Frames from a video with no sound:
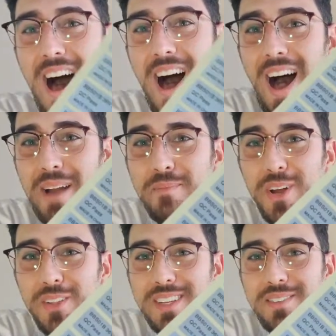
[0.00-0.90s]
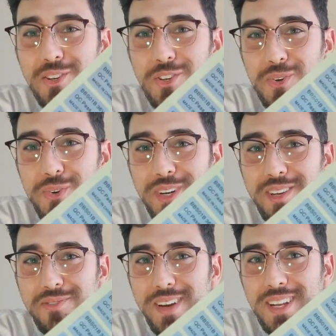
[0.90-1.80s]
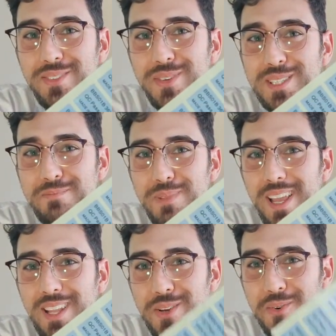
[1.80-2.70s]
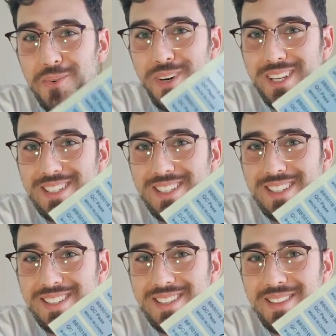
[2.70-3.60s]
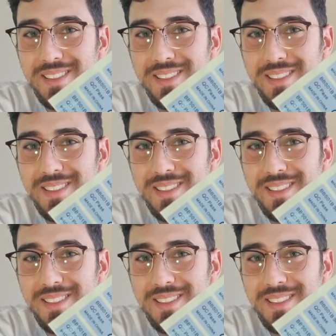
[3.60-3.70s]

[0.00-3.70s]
I'm not even sure if I need to explain you what is this.